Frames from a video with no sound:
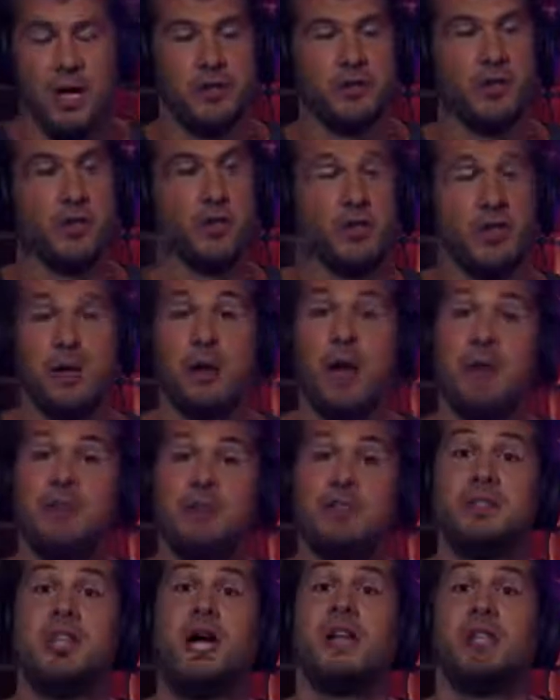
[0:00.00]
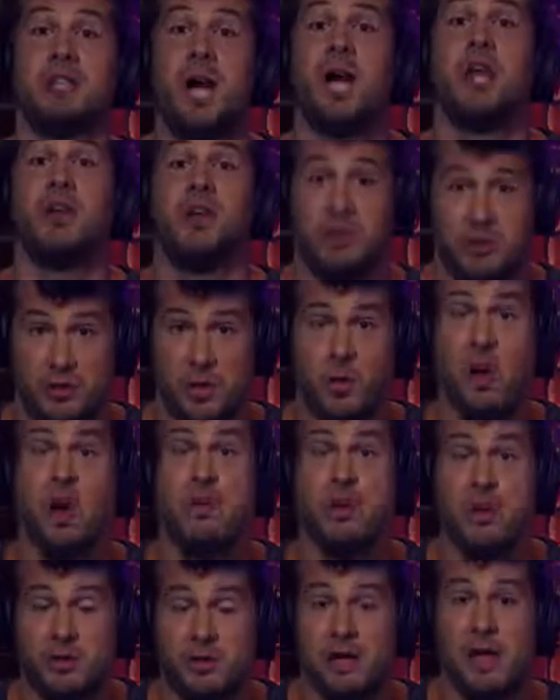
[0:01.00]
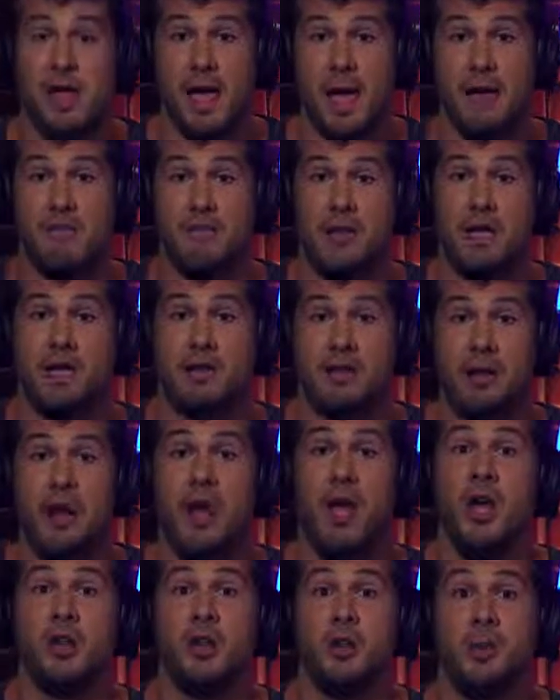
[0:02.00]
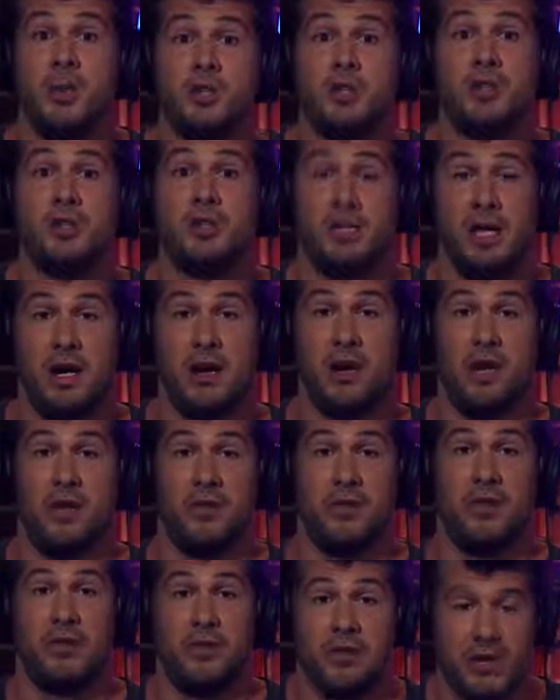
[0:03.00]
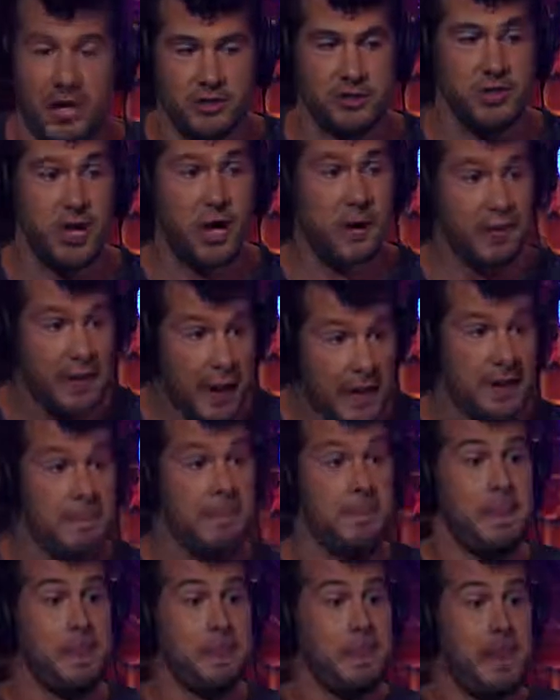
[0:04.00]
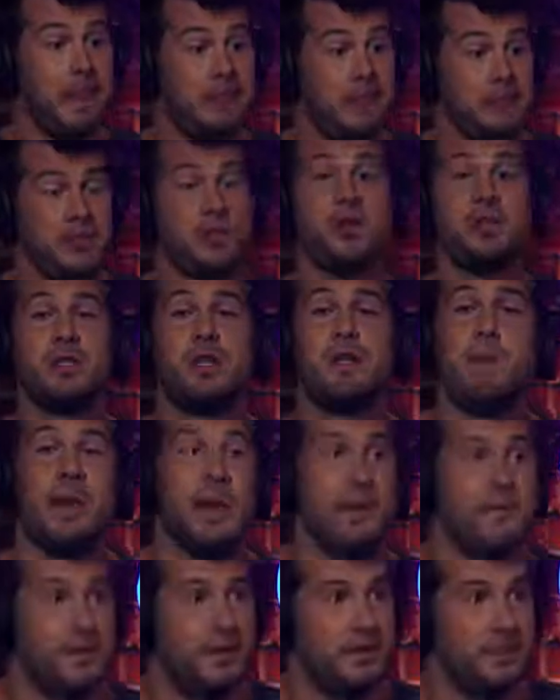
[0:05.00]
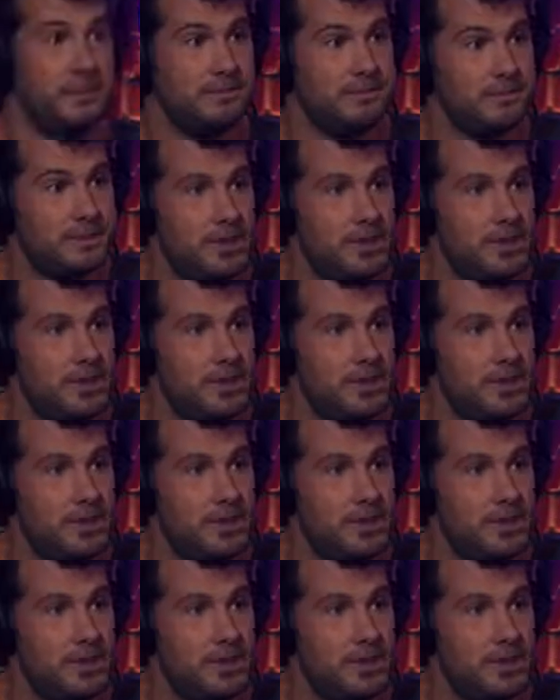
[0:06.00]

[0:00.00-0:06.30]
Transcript: So you don't have so I want to make sure that I'm very clear. The research there is scarce. But let's go to the benefits.